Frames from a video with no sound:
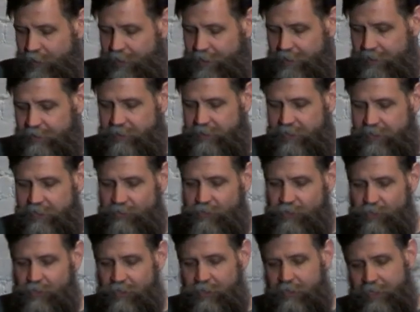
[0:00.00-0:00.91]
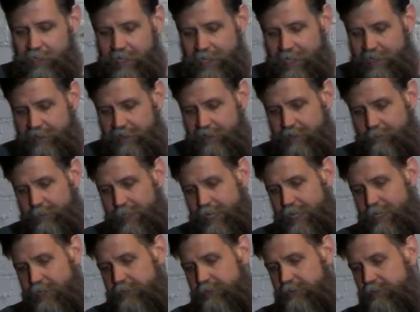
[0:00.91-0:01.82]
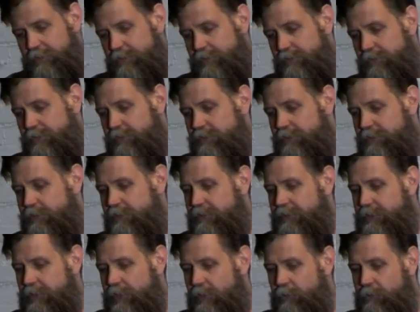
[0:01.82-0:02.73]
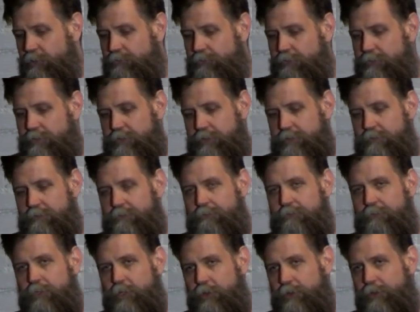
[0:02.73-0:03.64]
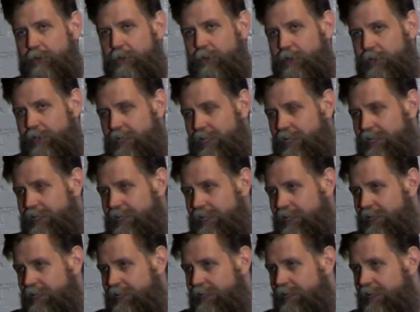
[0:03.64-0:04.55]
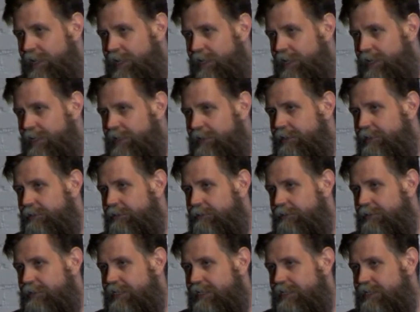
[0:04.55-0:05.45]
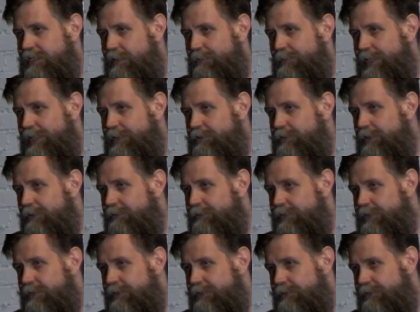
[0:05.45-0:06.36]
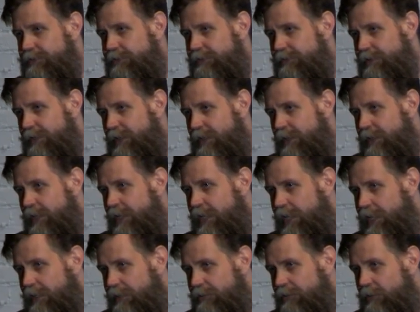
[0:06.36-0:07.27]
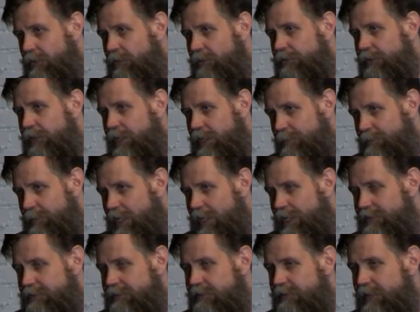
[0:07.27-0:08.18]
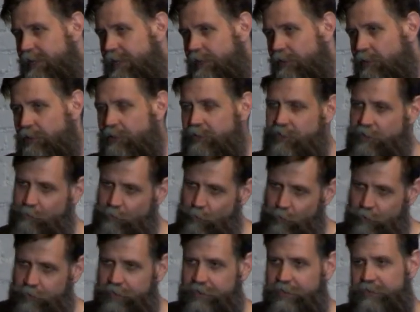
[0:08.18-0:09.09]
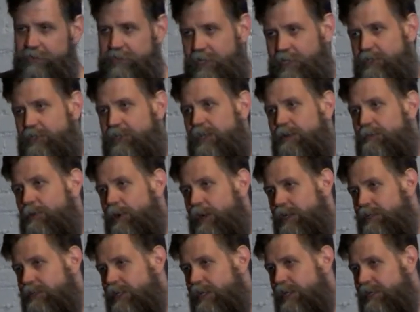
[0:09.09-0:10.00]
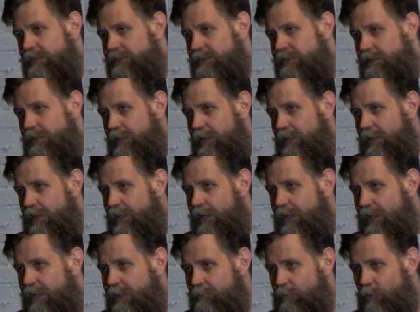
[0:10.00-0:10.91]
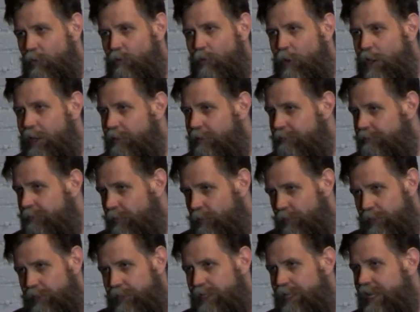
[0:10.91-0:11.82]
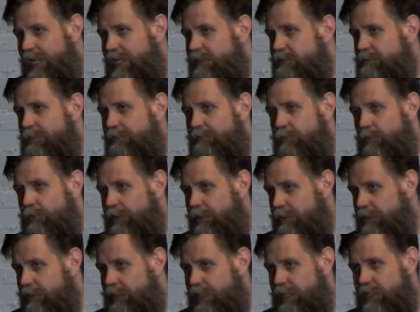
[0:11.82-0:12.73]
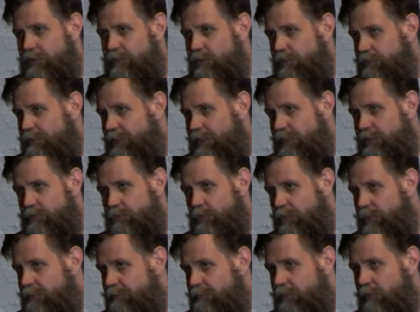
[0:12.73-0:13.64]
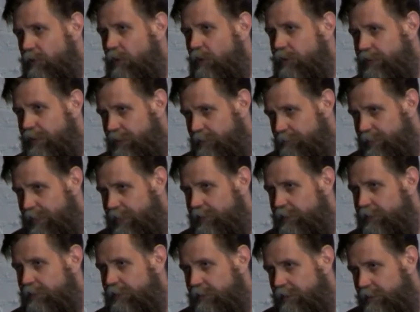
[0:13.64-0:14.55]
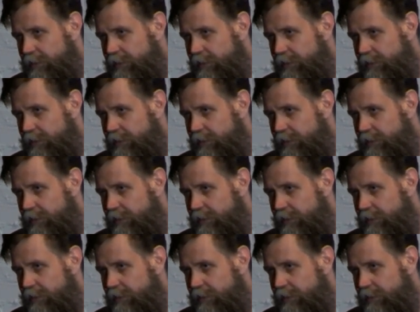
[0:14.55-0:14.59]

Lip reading: intentionally, out of the box, don't turn on any non-TCP services. and all the honeypots that are supported in the CHN project require a full connect before they're going to issue any sort of logging about it.